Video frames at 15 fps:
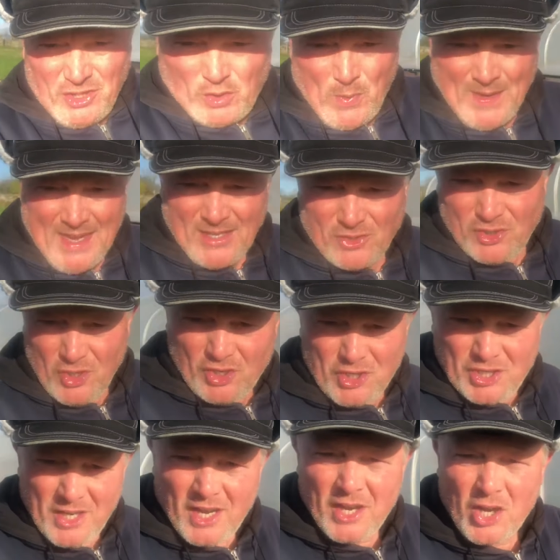quick
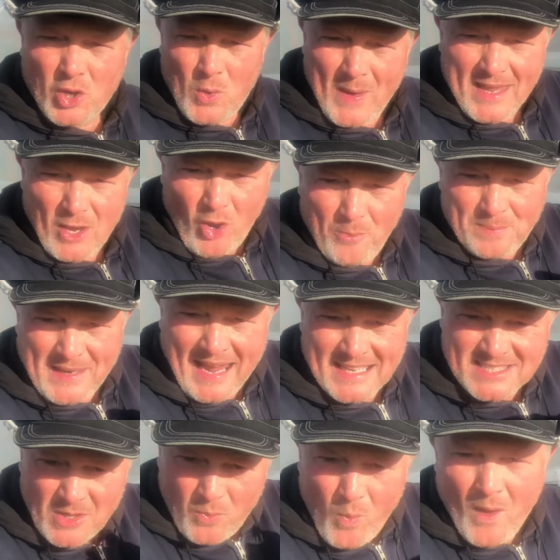introduction and a quick
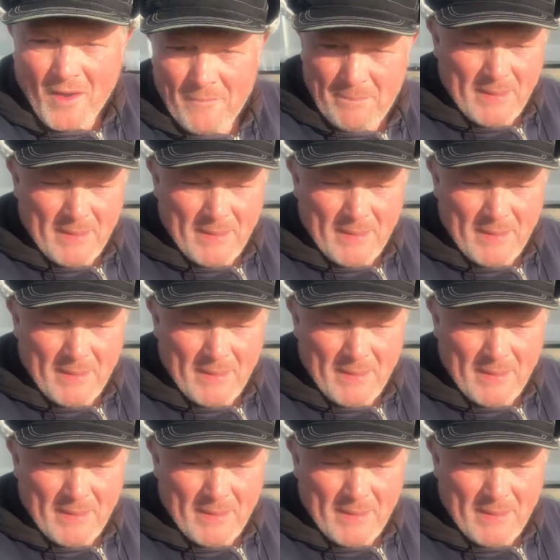update on what I've